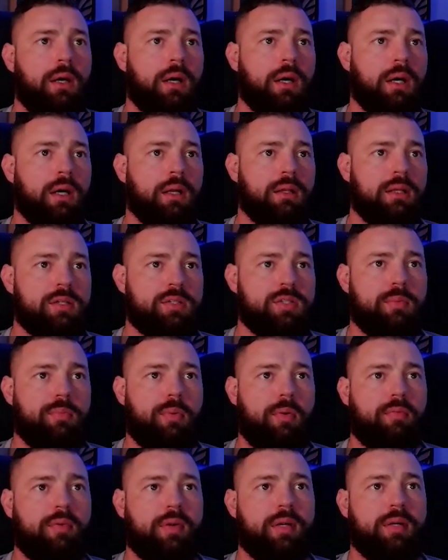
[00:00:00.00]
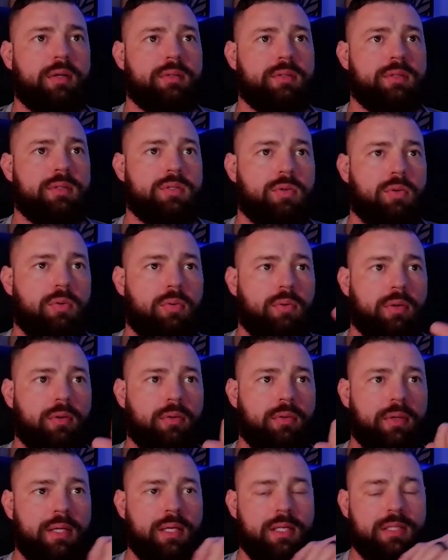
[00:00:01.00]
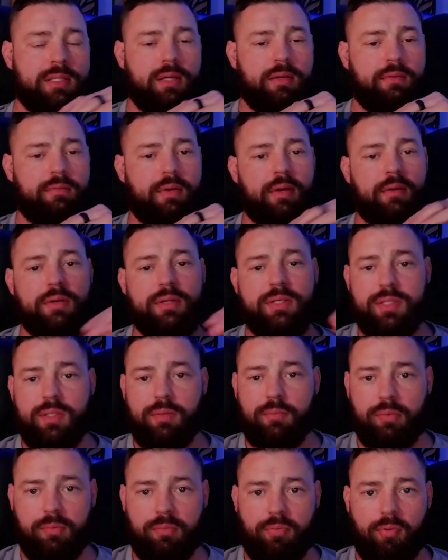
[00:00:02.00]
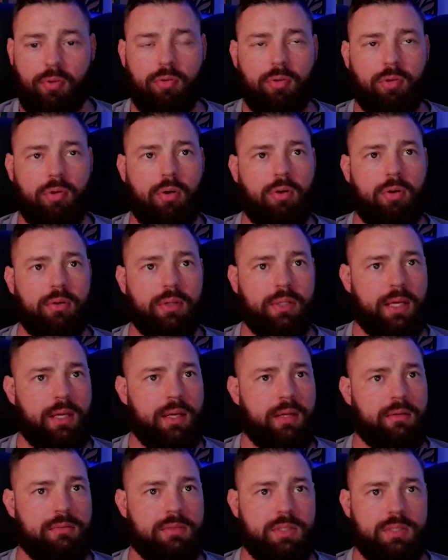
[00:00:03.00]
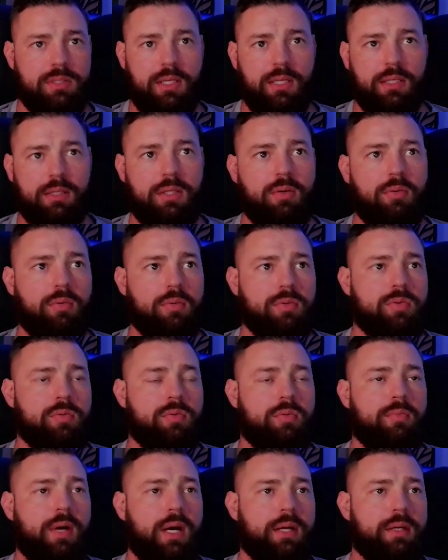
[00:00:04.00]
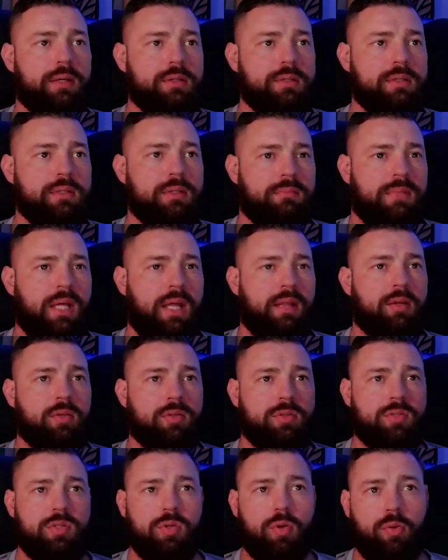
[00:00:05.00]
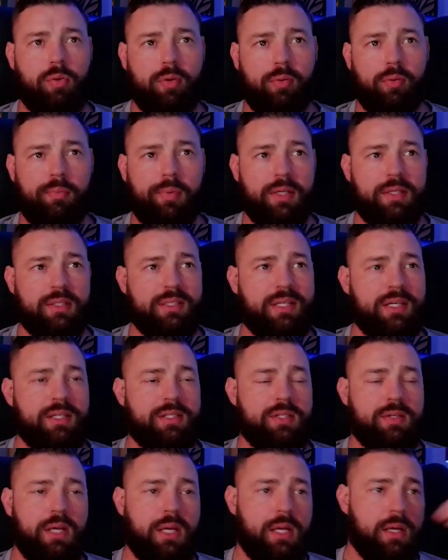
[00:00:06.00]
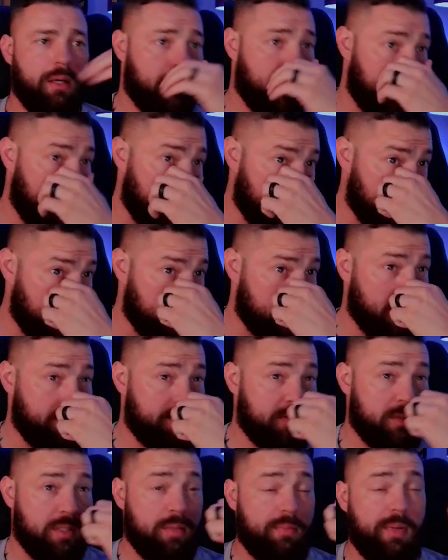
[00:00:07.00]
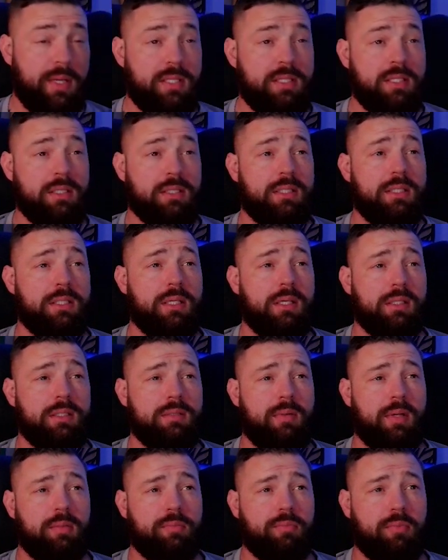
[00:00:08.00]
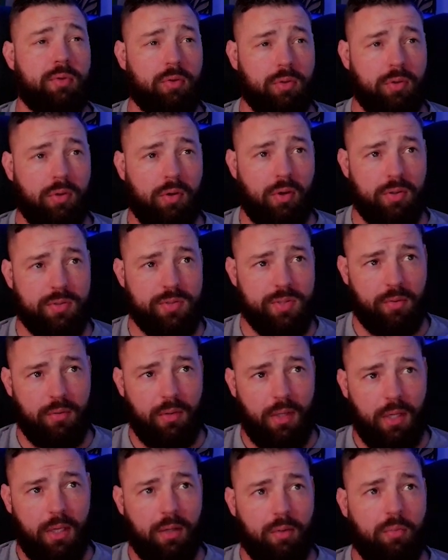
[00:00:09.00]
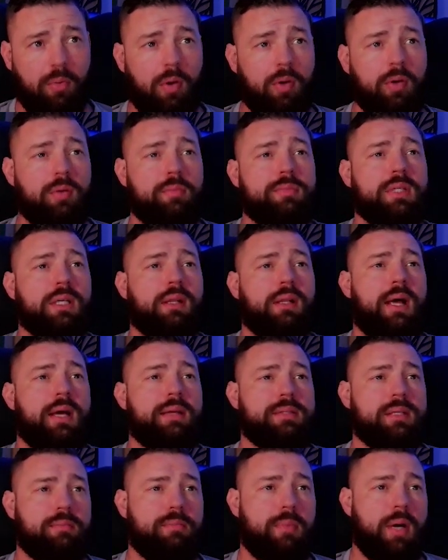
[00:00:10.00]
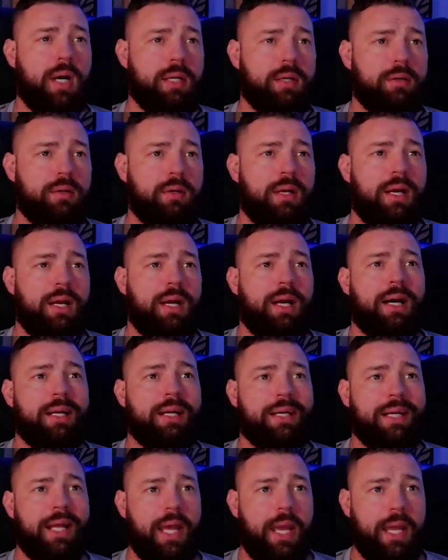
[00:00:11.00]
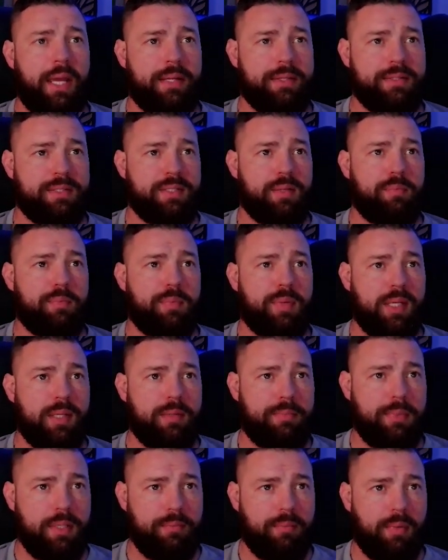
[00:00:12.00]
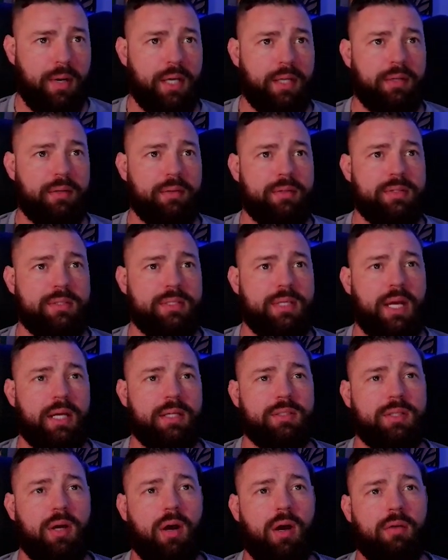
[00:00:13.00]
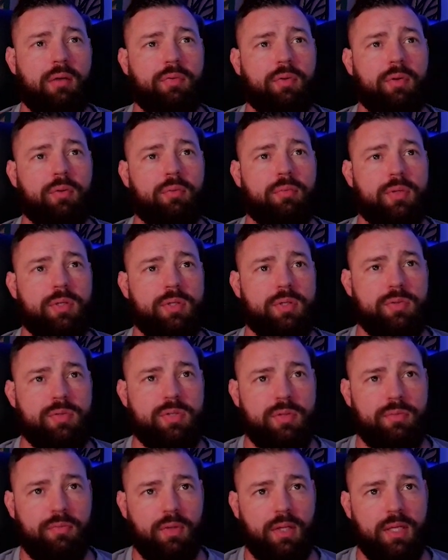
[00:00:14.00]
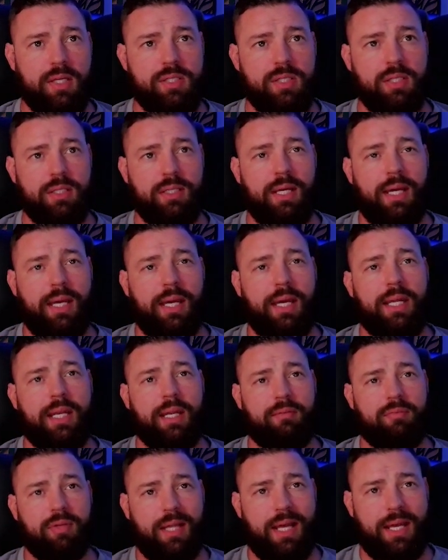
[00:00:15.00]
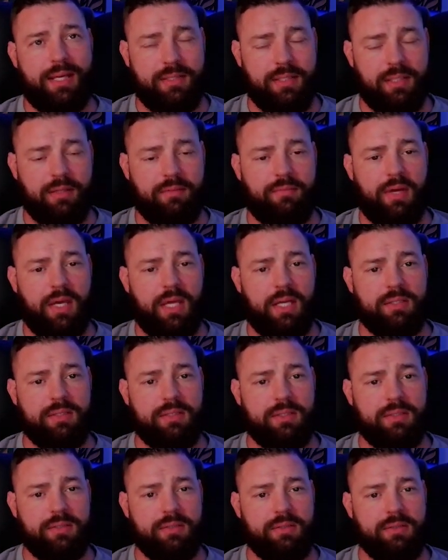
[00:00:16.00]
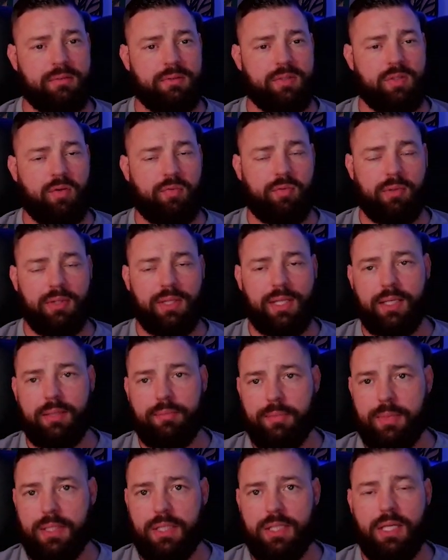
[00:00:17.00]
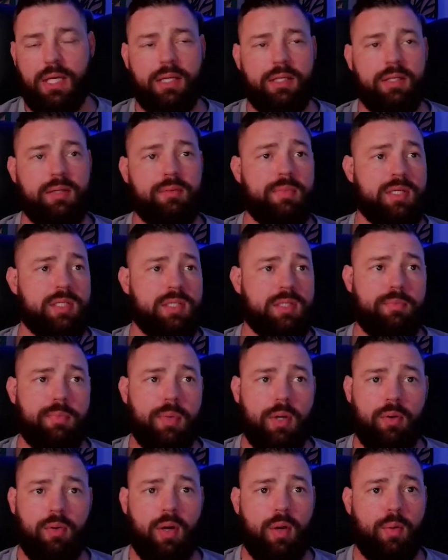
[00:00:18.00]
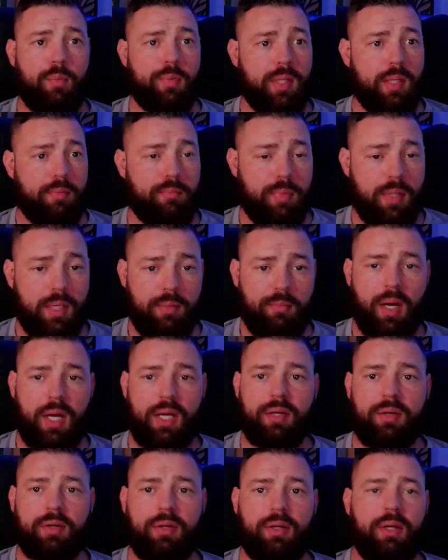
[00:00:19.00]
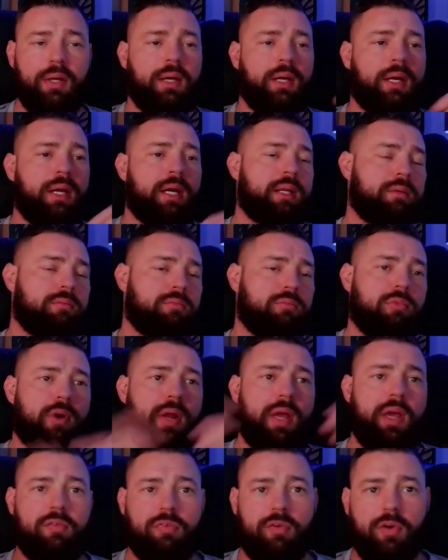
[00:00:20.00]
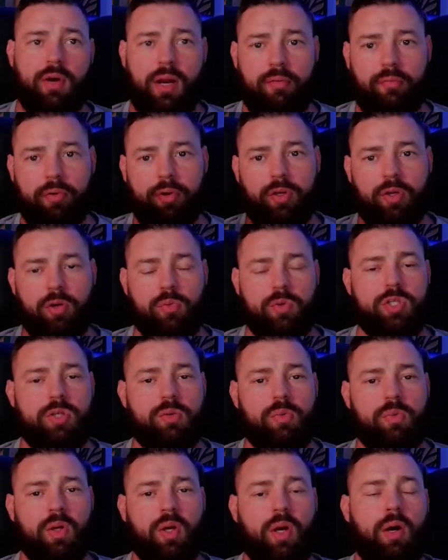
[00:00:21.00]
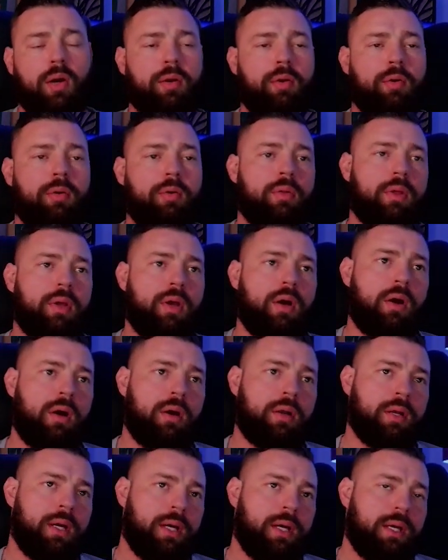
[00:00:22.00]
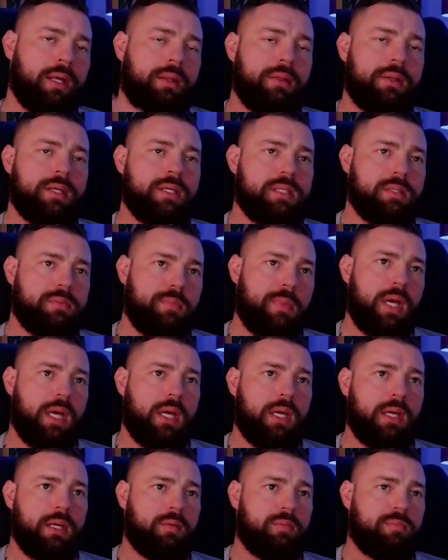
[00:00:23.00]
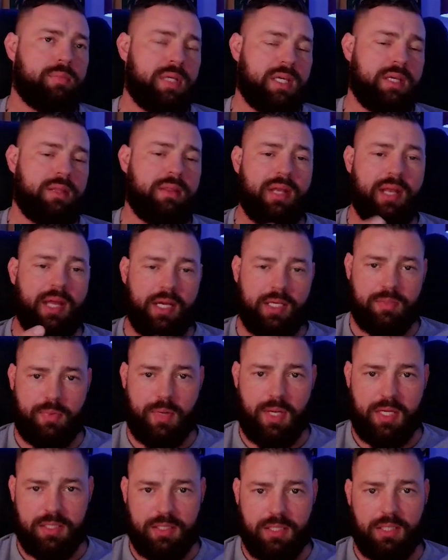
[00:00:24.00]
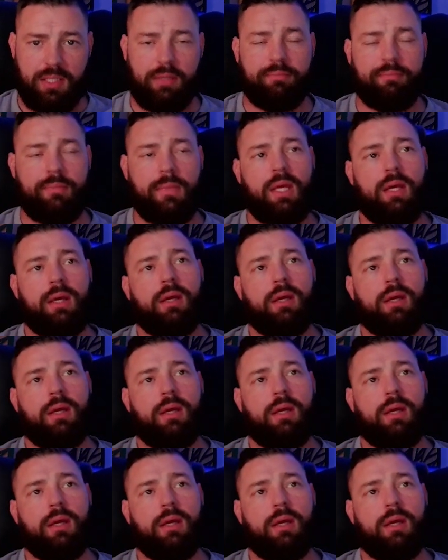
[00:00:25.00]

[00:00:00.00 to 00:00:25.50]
Let's jump over here to the tutorial. It is a very simple protocol, again, just like the old school miners. That little tutorial button takes you here and it just gives you the basic details about the protocol. So welcome to Classic Miner, an enhanced BNB miner designed to offer reduced inflation and everlasting advantages. So if you're like me and you missed the boat on BNB miner and it ran forever and you wish you would have gotten in early on, this may be the next best thing.